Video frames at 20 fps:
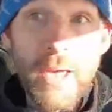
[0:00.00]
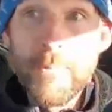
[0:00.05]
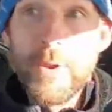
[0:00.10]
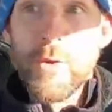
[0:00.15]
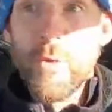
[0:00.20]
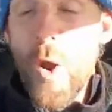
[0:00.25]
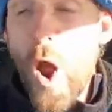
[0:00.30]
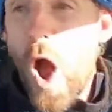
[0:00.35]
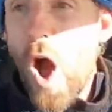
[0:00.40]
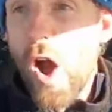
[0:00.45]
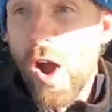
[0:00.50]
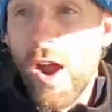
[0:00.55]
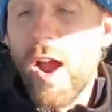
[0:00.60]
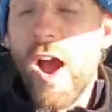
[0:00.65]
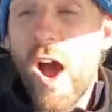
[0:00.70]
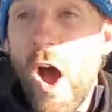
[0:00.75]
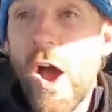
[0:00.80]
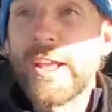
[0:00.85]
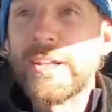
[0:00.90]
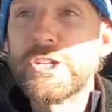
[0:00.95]
get me wrong,
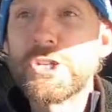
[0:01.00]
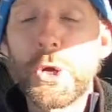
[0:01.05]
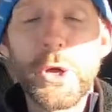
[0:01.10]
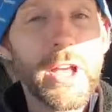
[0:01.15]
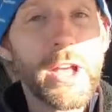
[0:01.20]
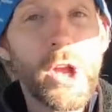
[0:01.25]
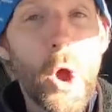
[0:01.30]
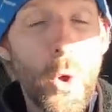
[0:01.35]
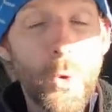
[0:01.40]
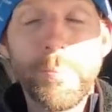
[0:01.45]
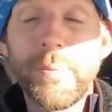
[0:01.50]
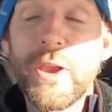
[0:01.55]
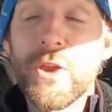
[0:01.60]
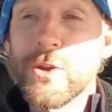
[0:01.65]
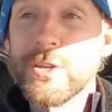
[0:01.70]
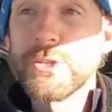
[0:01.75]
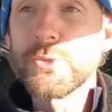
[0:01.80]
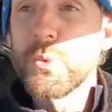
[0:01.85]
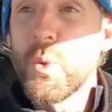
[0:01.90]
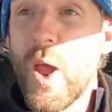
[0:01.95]
I enjoy a cold
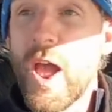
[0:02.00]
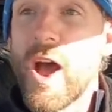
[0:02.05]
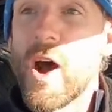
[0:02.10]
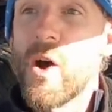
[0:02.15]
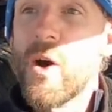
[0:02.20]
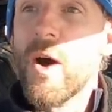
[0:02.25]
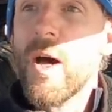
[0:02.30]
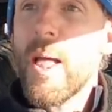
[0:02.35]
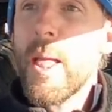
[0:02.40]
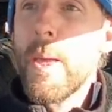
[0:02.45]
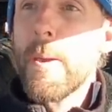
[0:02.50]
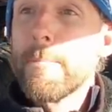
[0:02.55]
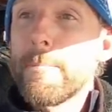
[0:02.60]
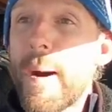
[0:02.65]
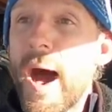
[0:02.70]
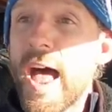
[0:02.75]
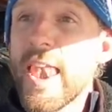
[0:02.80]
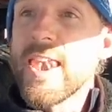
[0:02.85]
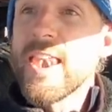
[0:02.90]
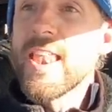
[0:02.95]
beer as well,
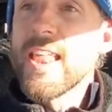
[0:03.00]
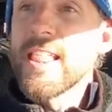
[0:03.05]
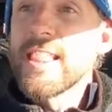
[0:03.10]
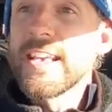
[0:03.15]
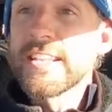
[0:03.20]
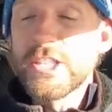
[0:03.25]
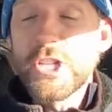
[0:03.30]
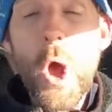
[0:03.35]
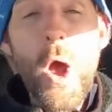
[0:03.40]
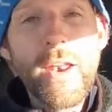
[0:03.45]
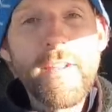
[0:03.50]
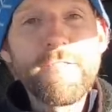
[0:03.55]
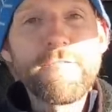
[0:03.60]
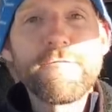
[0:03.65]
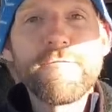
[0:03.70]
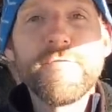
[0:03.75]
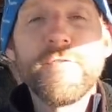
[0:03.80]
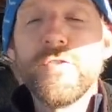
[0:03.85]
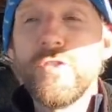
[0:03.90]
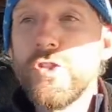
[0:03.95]
but there's kind of
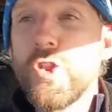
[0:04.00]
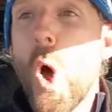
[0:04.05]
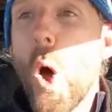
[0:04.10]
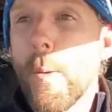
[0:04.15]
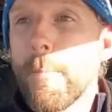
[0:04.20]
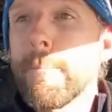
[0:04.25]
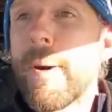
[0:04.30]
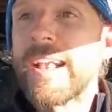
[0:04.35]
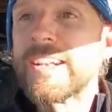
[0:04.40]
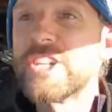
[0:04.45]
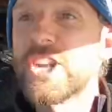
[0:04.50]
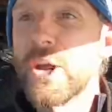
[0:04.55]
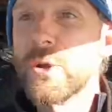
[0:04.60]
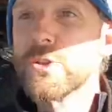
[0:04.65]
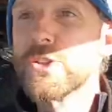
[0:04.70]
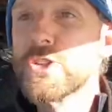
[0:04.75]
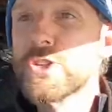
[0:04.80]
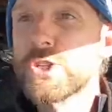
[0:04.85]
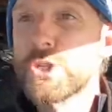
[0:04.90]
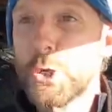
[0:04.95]
not much
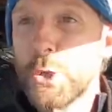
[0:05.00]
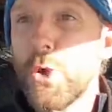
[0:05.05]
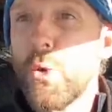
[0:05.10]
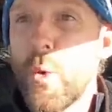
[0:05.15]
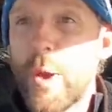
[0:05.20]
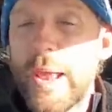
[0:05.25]
else to the